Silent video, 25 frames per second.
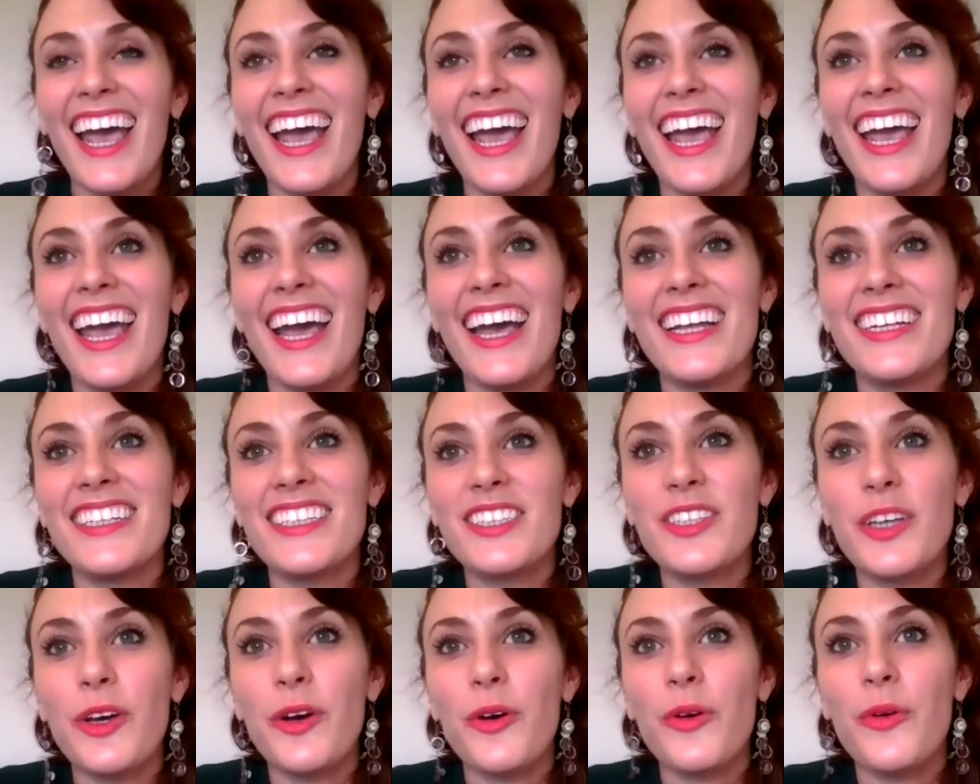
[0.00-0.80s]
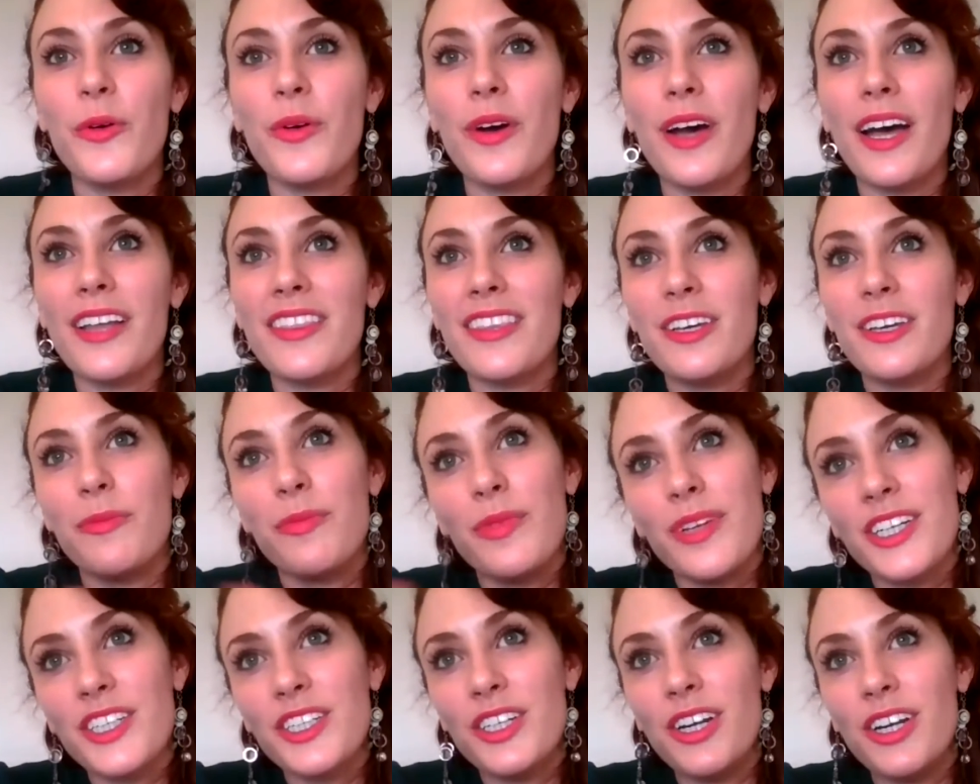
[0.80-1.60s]
And so at the
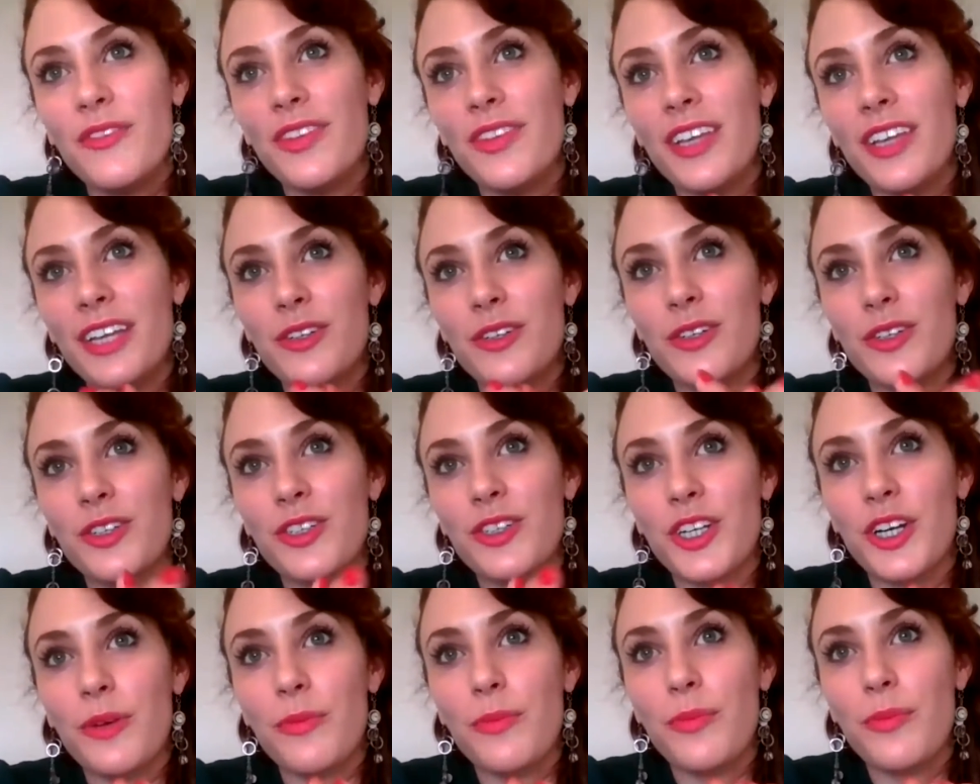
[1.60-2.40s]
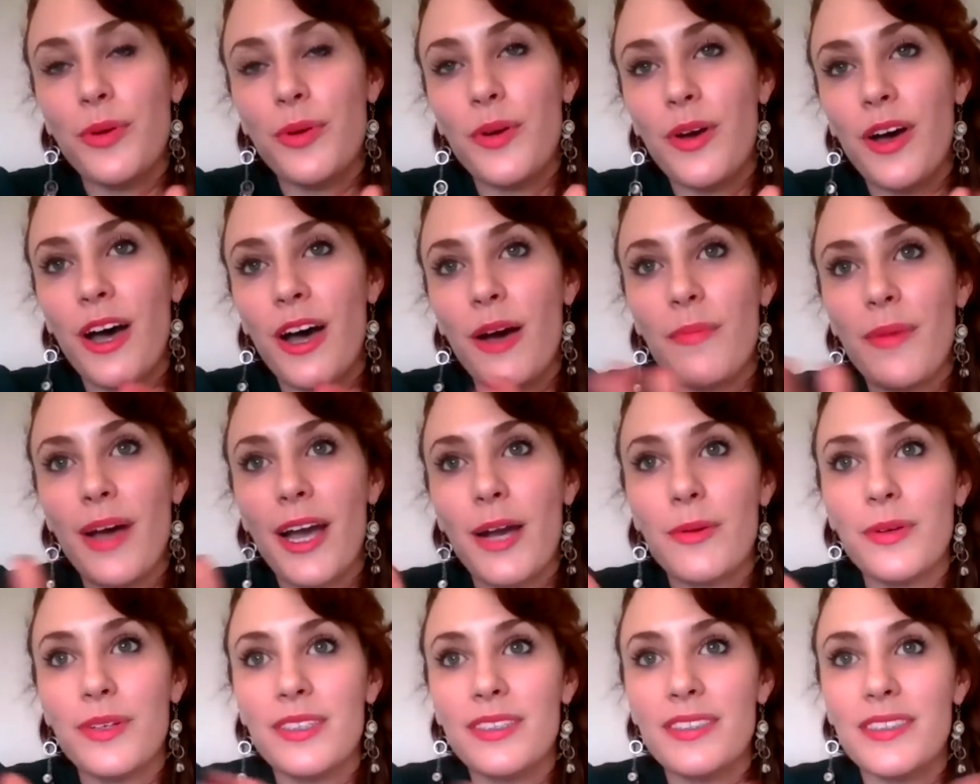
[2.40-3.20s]
completion of the internship, um,
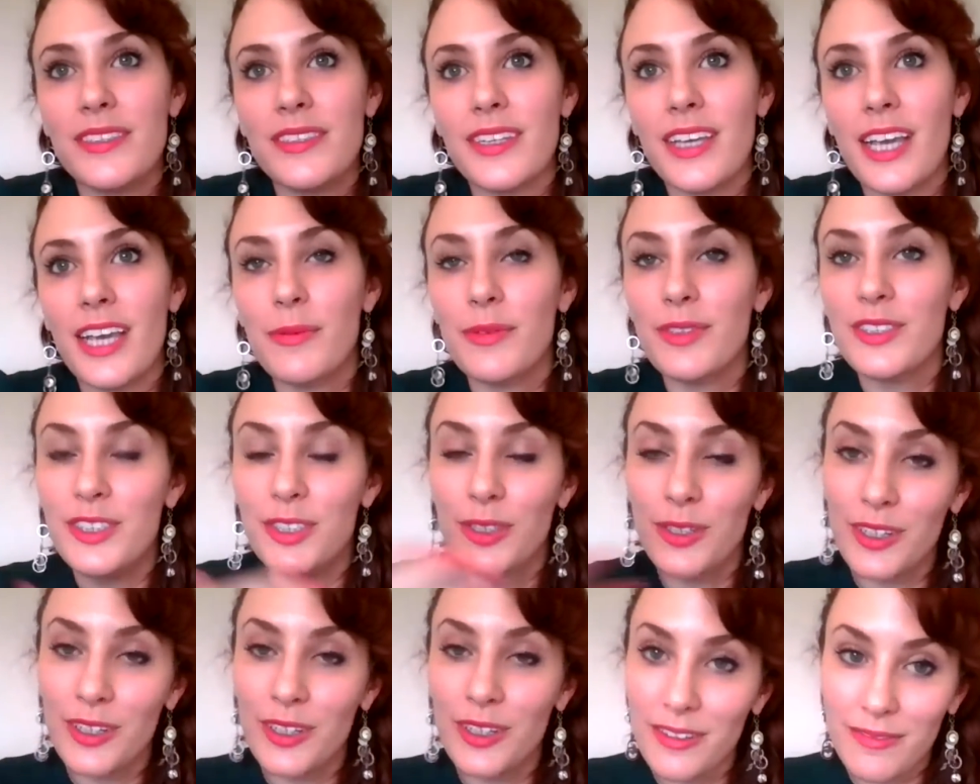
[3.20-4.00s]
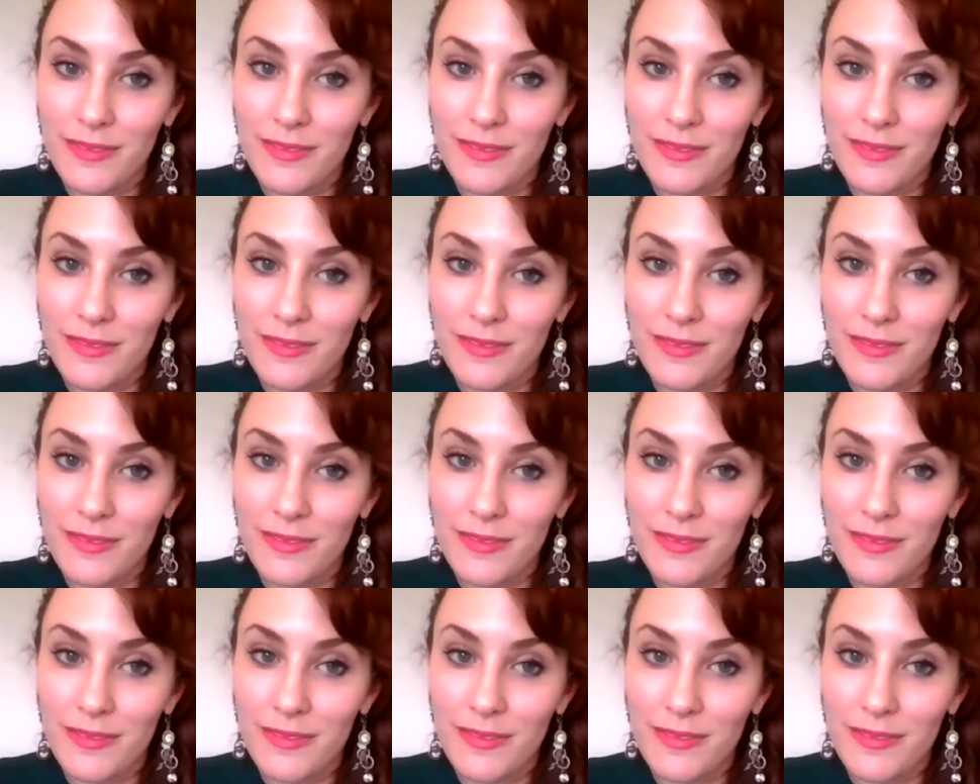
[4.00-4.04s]
I was able to